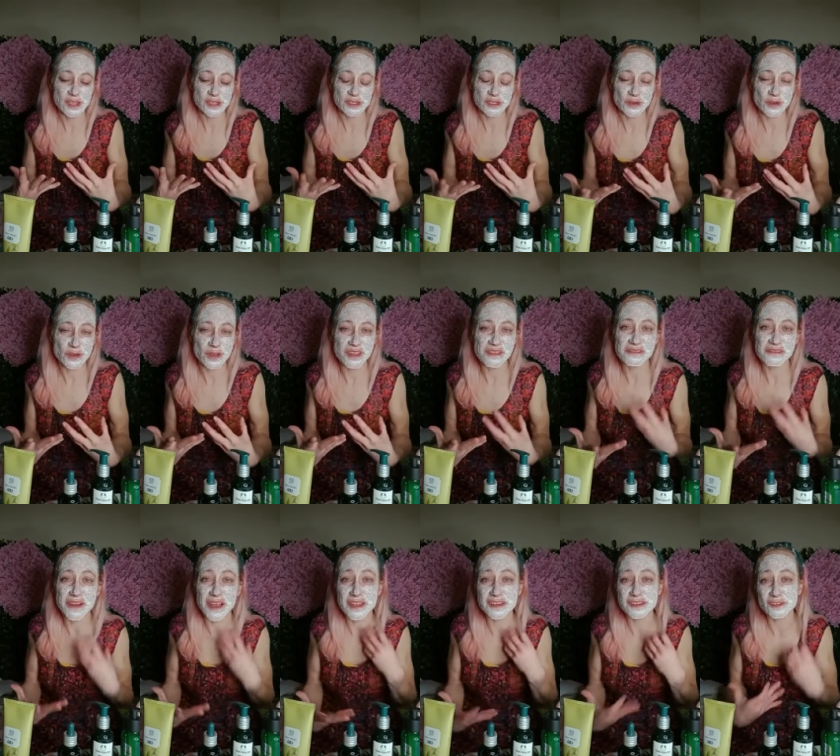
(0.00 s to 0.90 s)
So
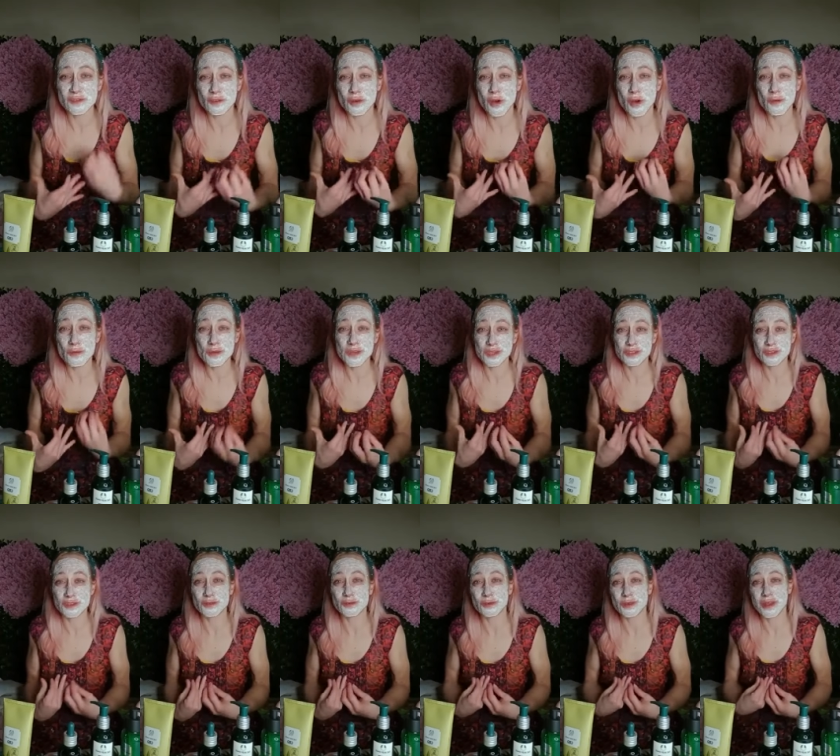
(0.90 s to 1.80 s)
if I don't always
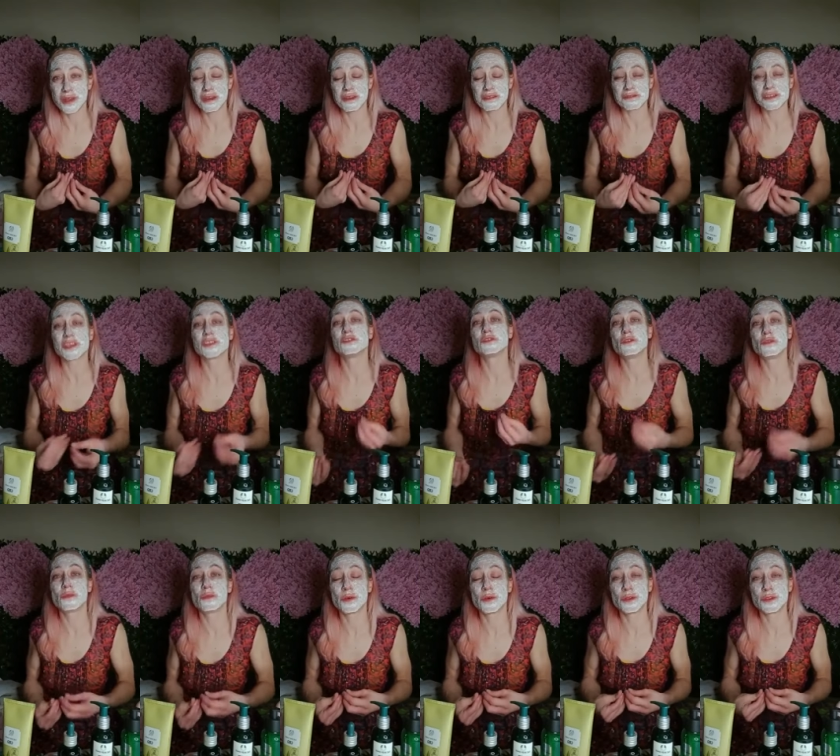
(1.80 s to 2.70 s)
do lives, I
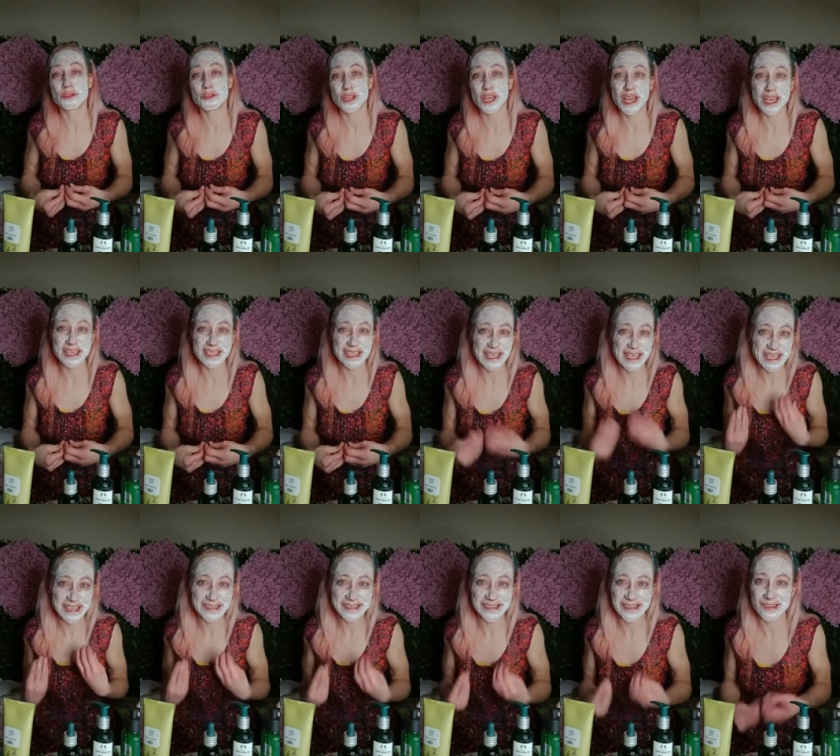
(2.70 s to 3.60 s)
do apologise. It
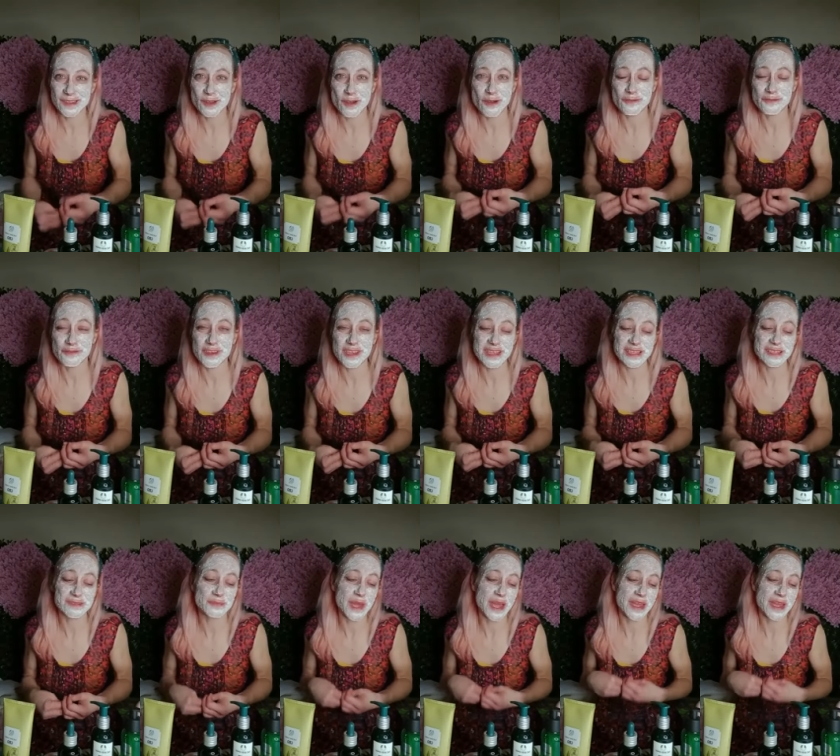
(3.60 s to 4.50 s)
is, a lot of it
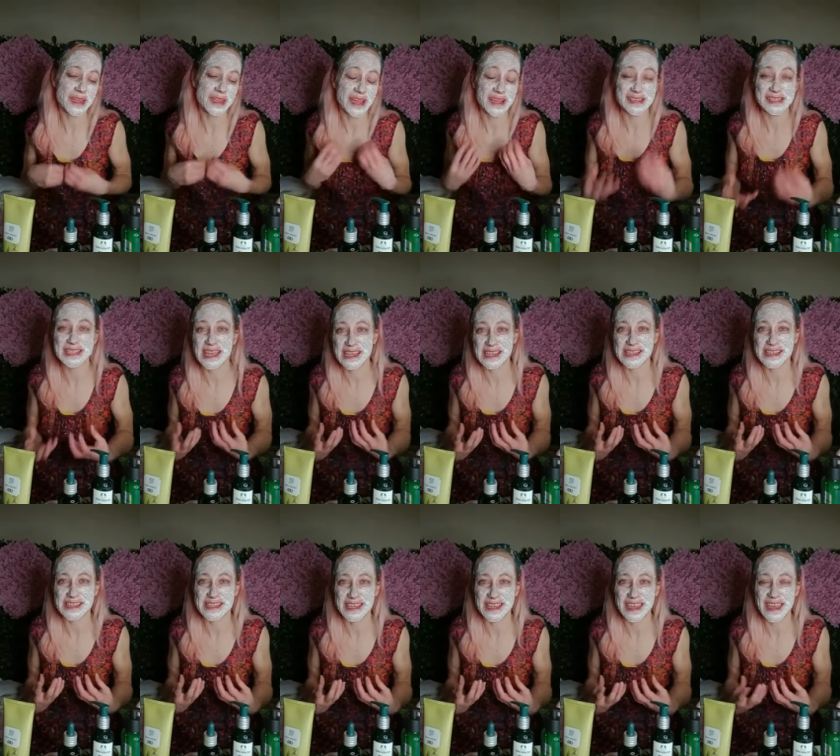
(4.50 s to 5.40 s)
is my
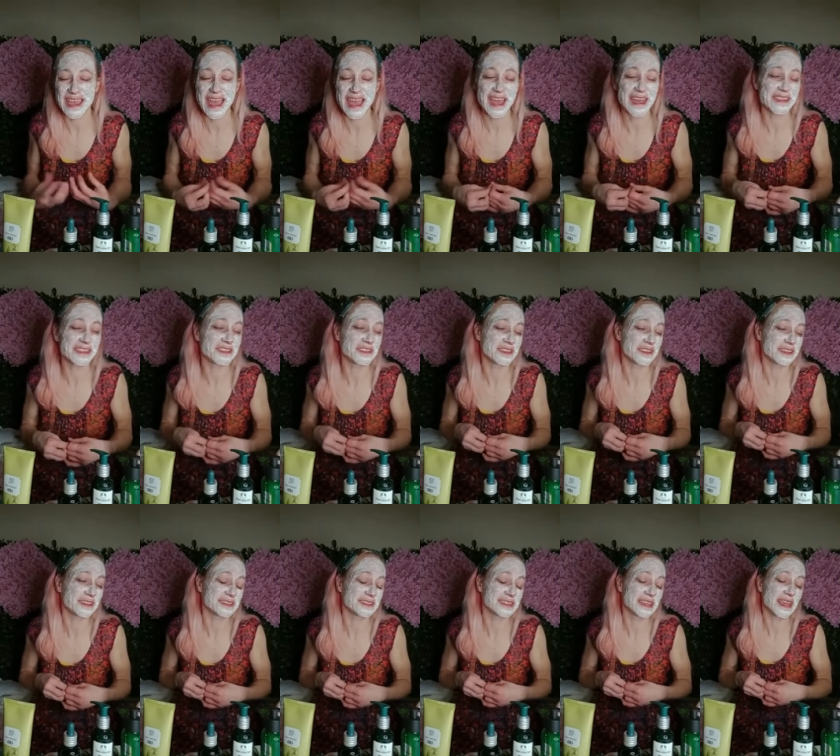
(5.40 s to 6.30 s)
anxiety and
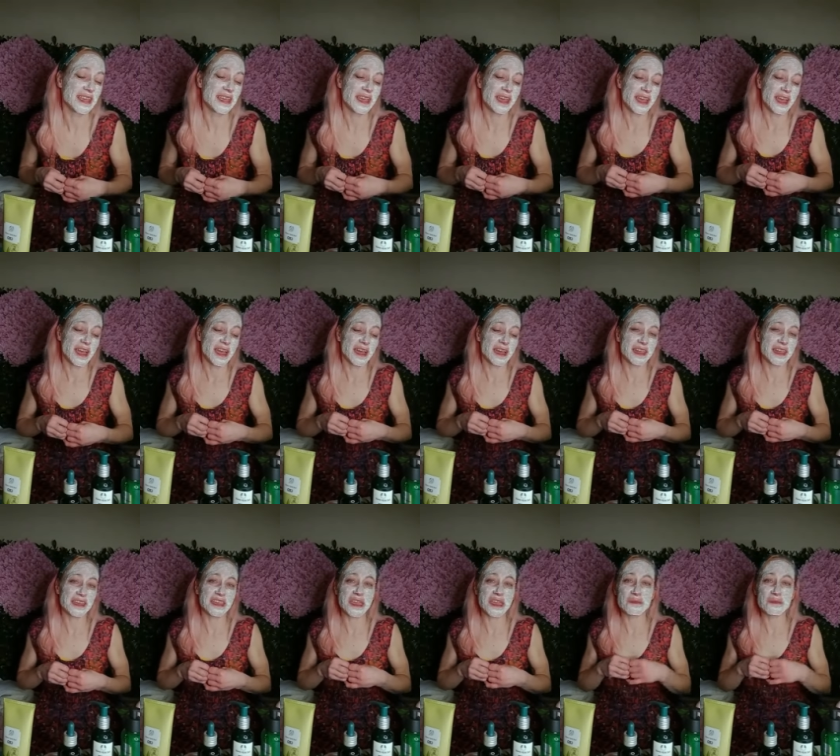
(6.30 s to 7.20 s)
things.
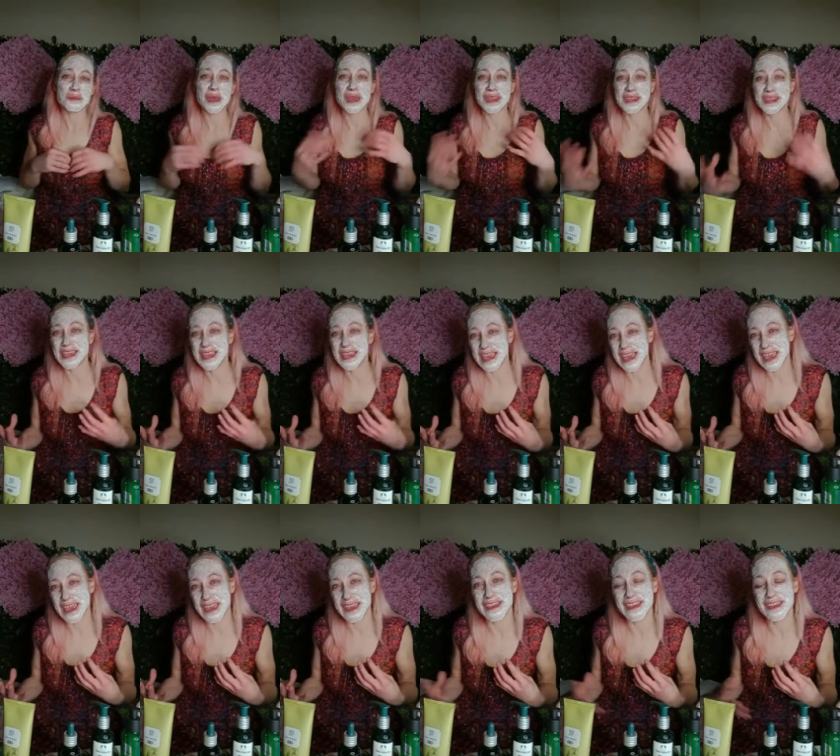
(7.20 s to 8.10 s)
I get
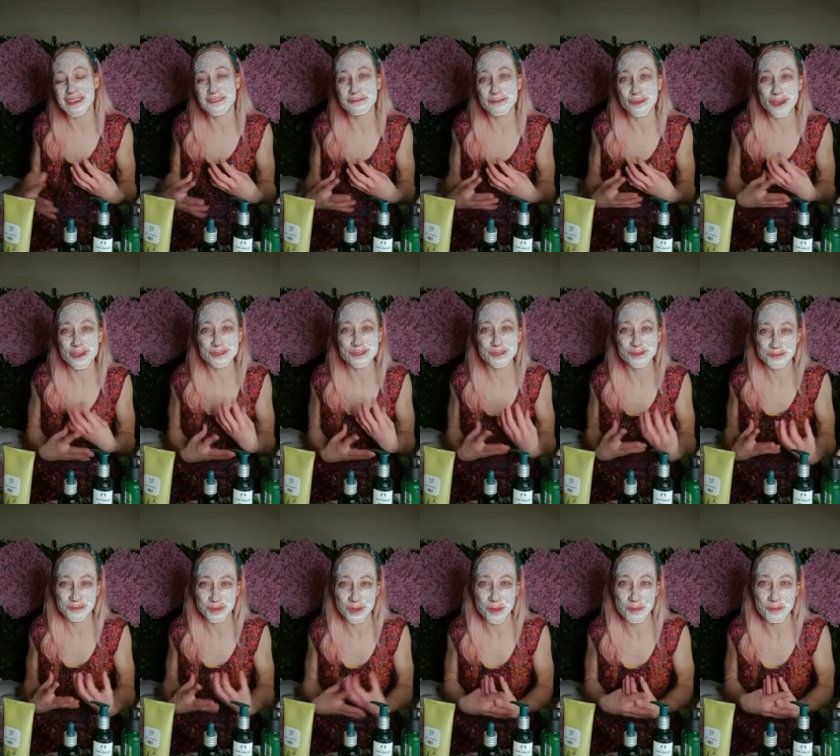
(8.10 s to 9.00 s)
panicky if I
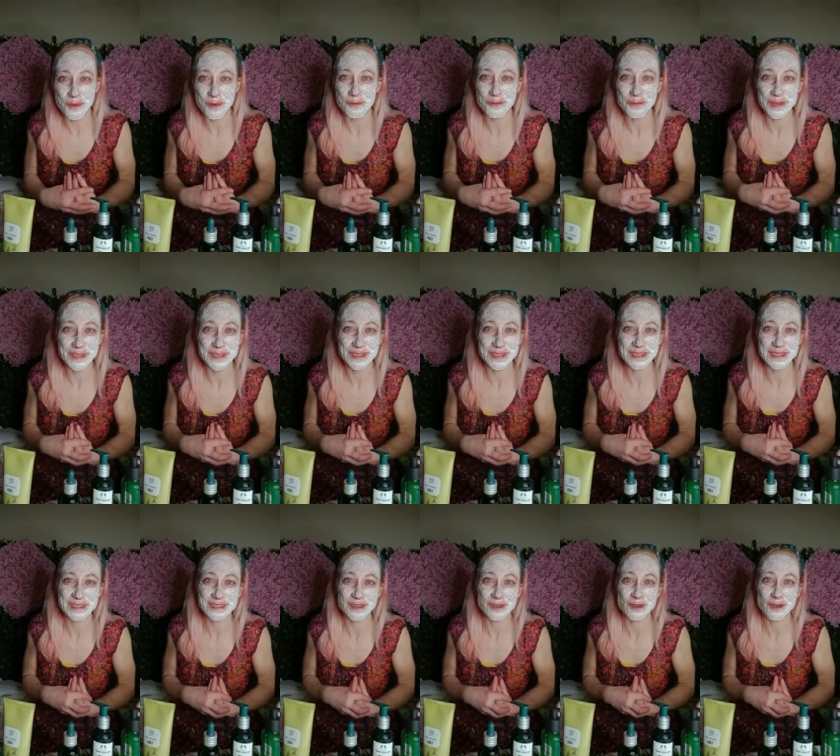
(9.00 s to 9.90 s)
stumble on my
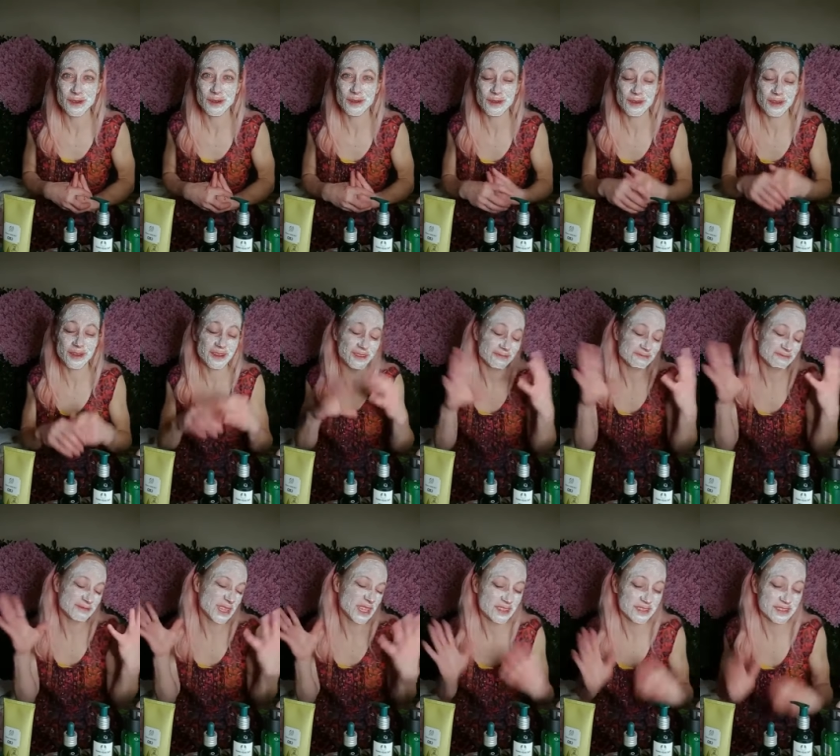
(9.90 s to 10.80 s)
words, or
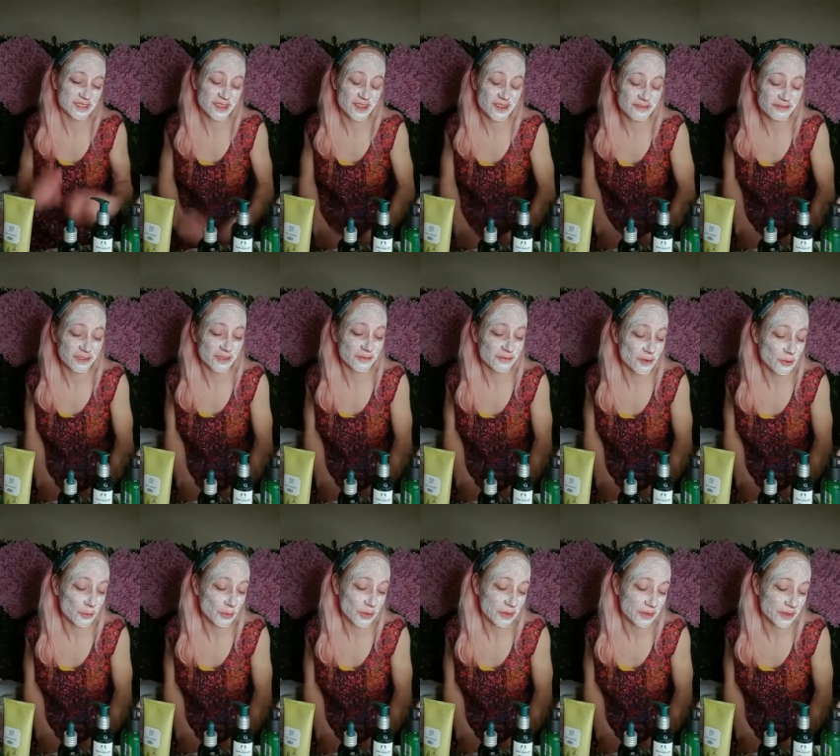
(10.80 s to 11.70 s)
you know, sort of fluff
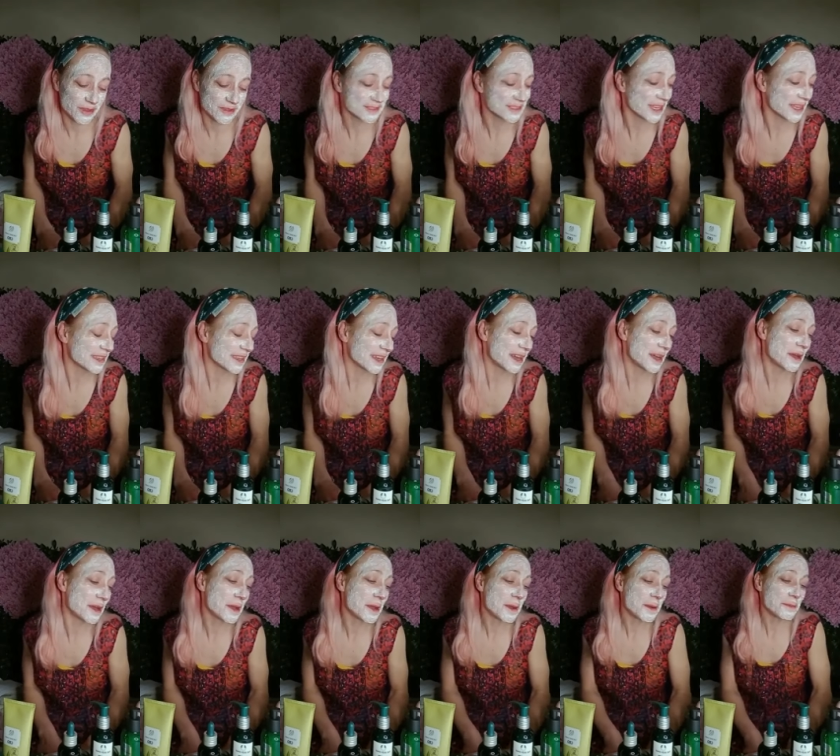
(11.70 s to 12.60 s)
up and things like
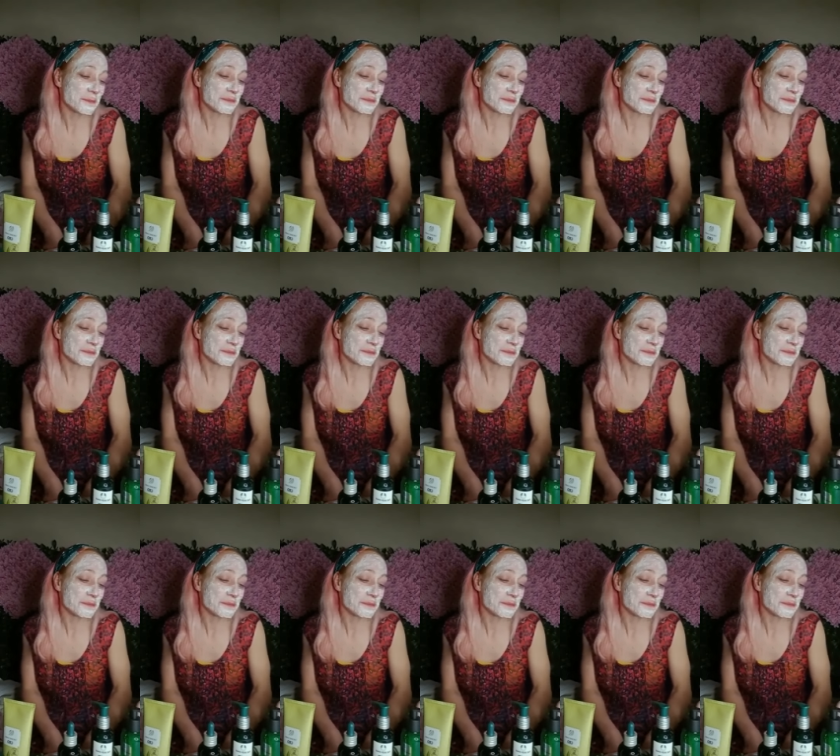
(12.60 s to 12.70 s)
that.